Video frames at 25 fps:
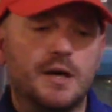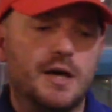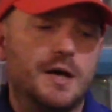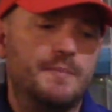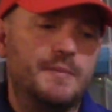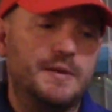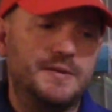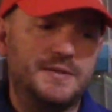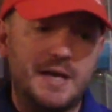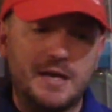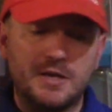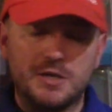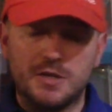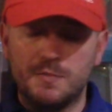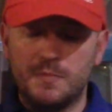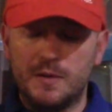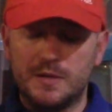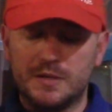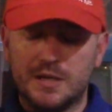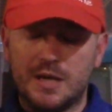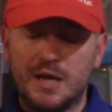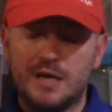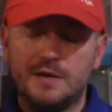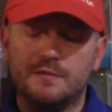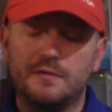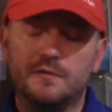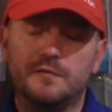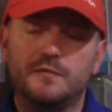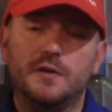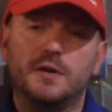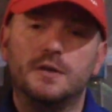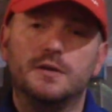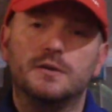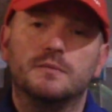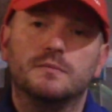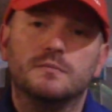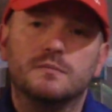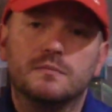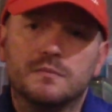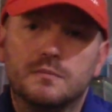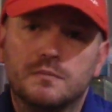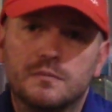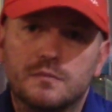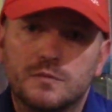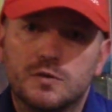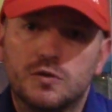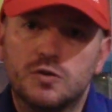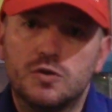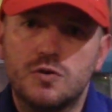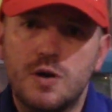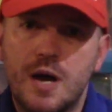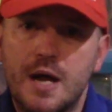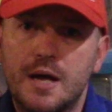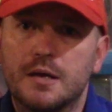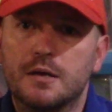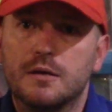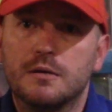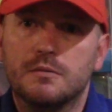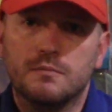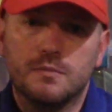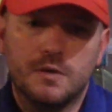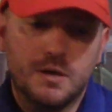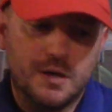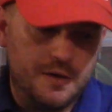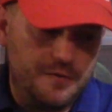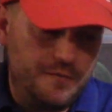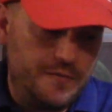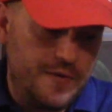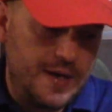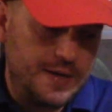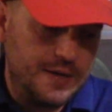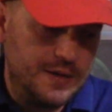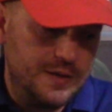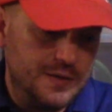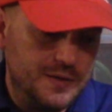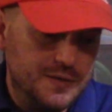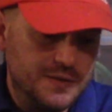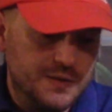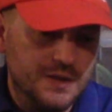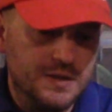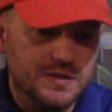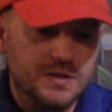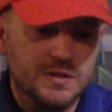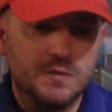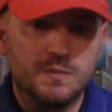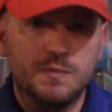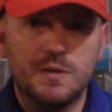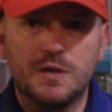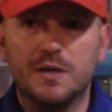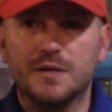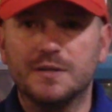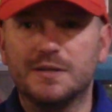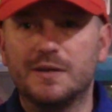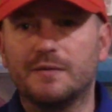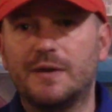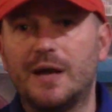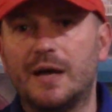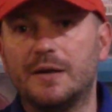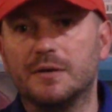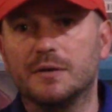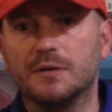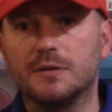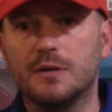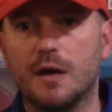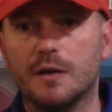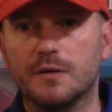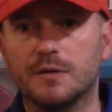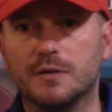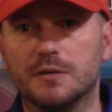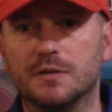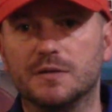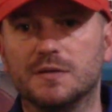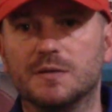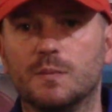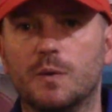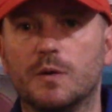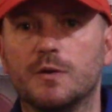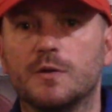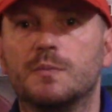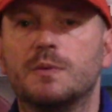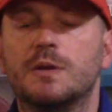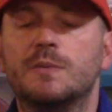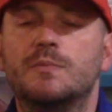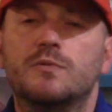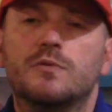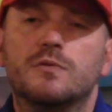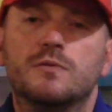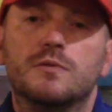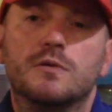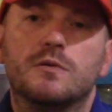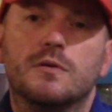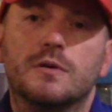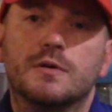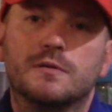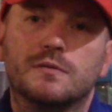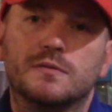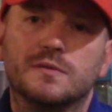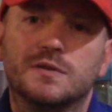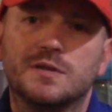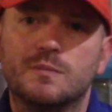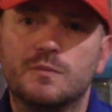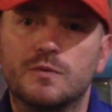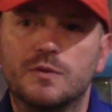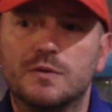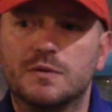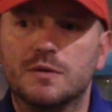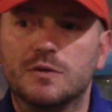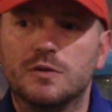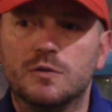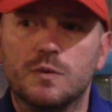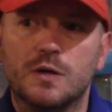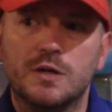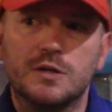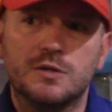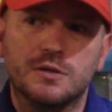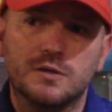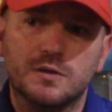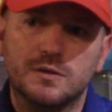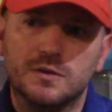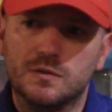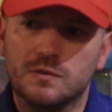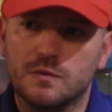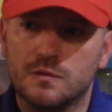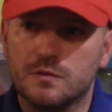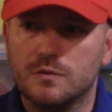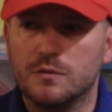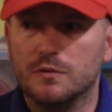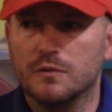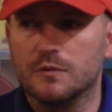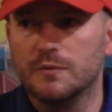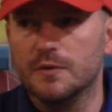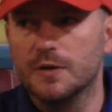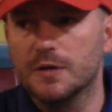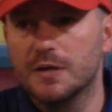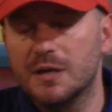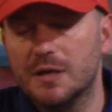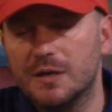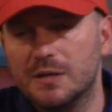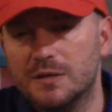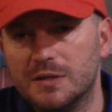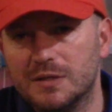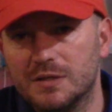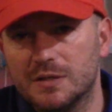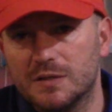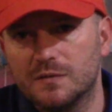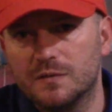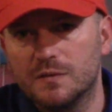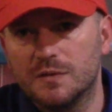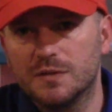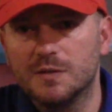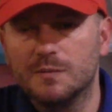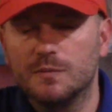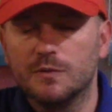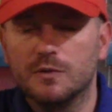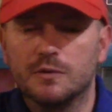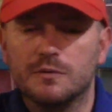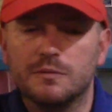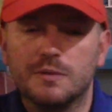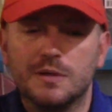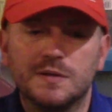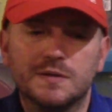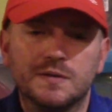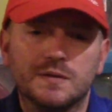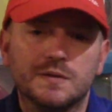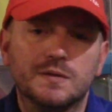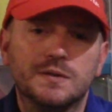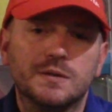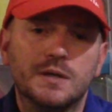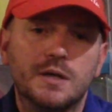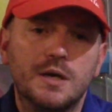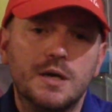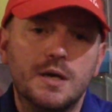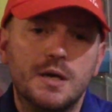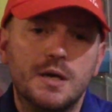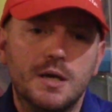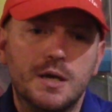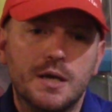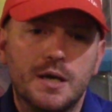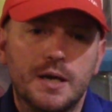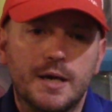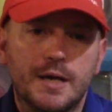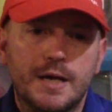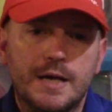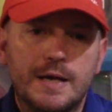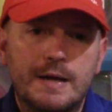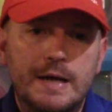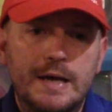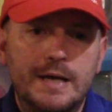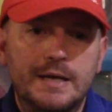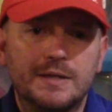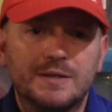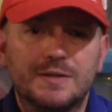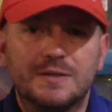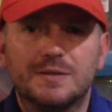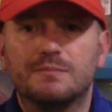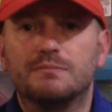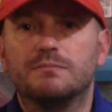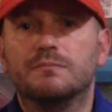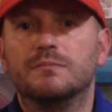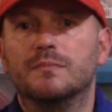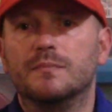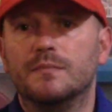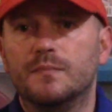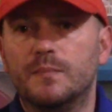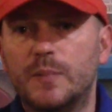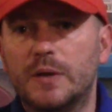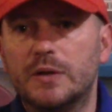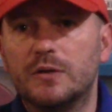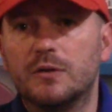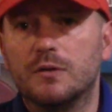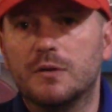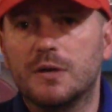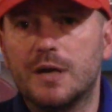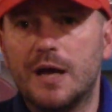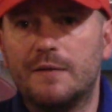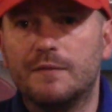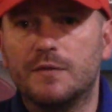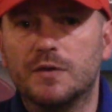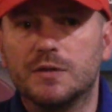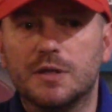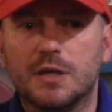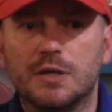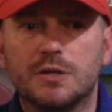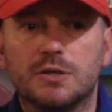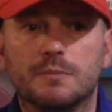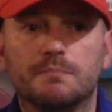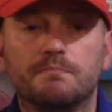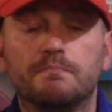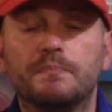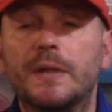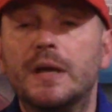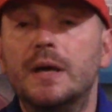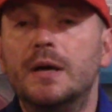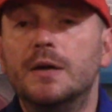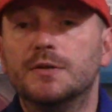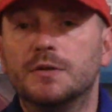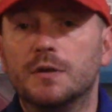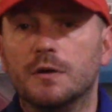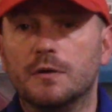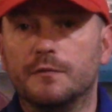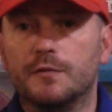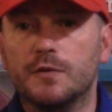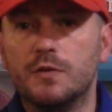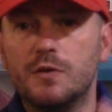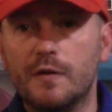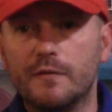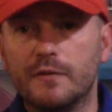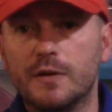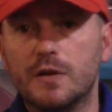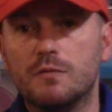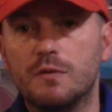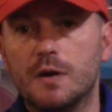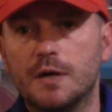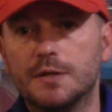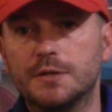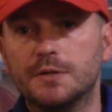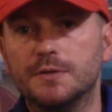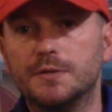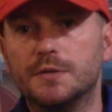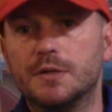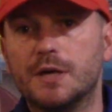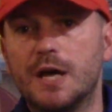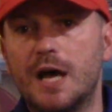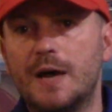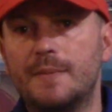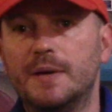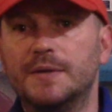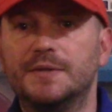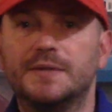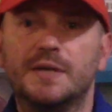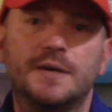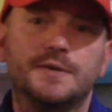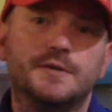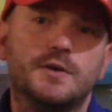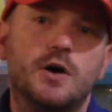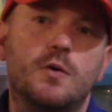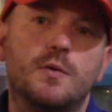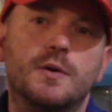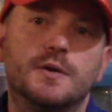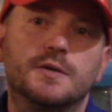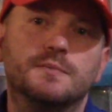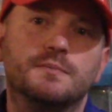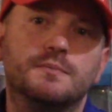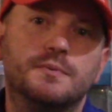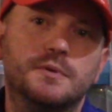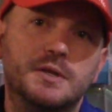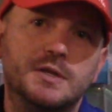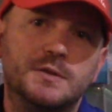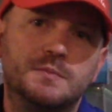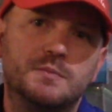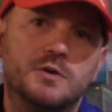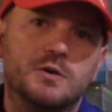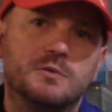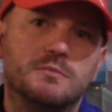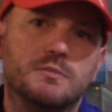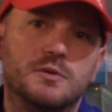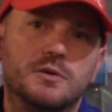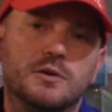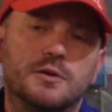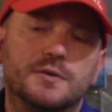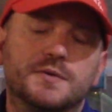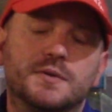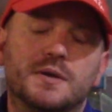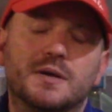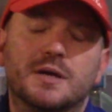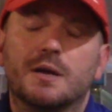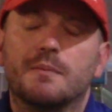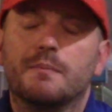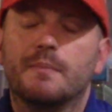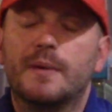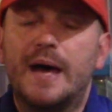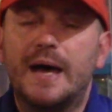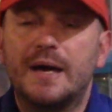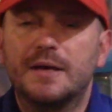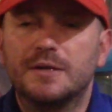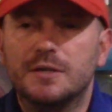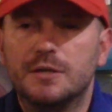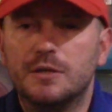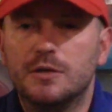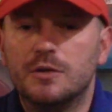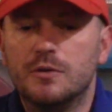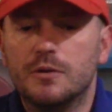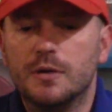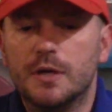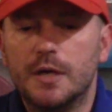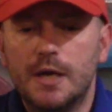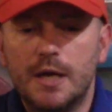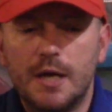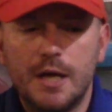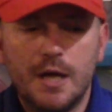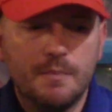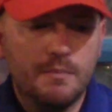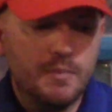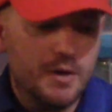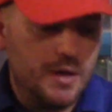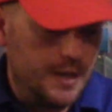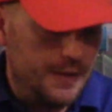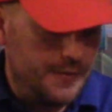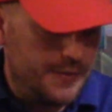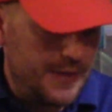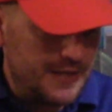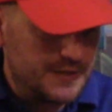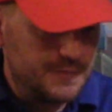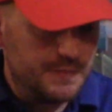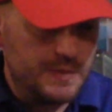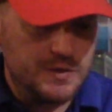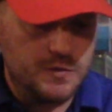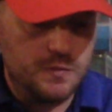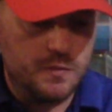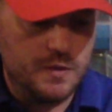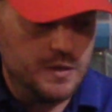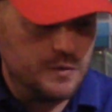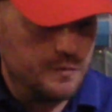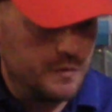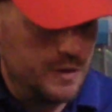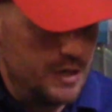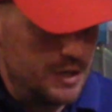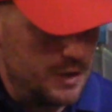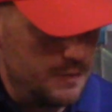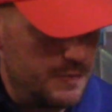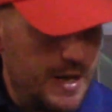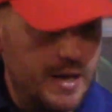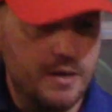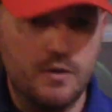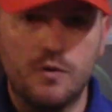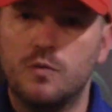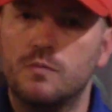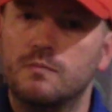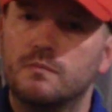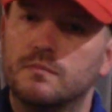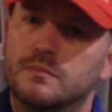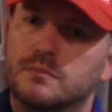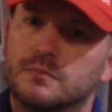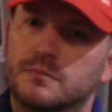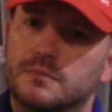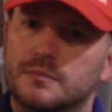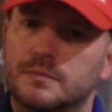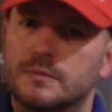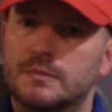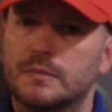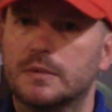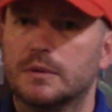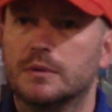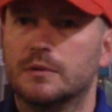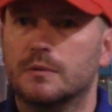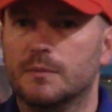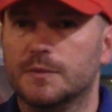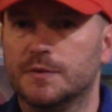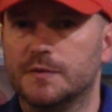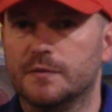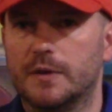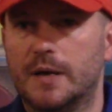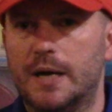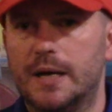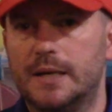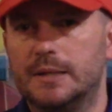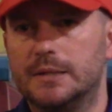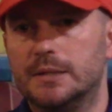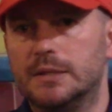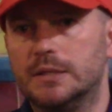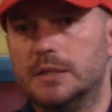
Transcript: It's actually been kind of a fun trek finding these discs, because I've gotten to talk to some other people who are going through similar situations or who are looking at discs for similar reasons, and it's been good conversation. So if you have any questions or comments, as always, please put them below so I can get back to you. But that's my 2020 in the bag. Oh, that's right.